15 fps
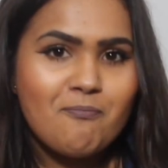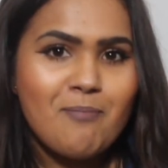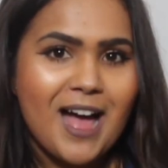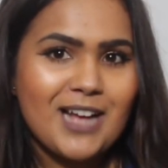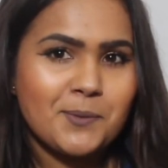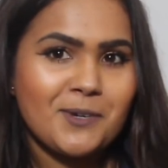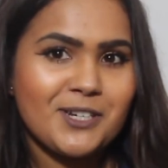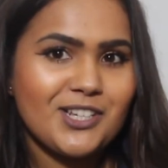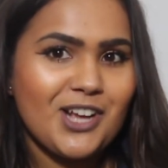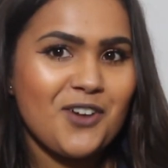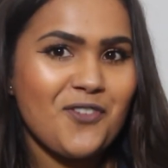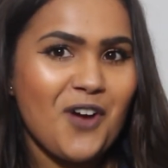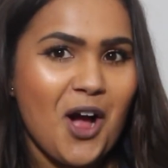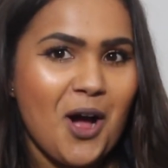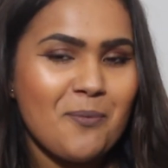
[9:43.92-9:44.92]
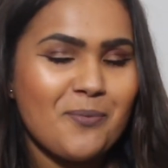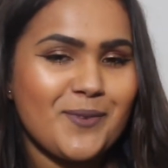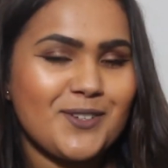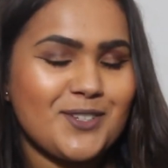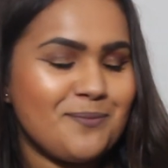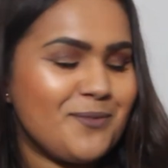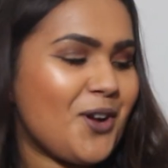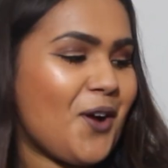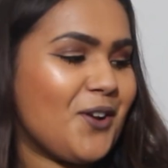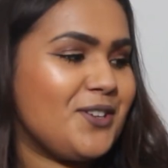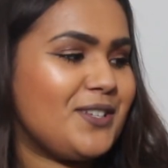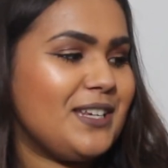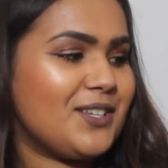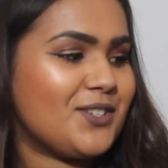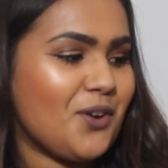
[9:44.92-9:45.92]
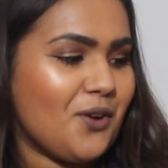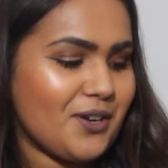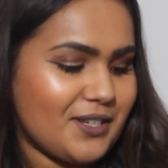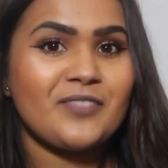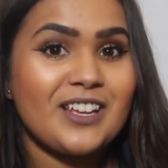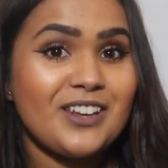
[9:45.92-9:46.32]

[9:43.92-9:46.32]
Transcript: backed myself up with some cozy socks.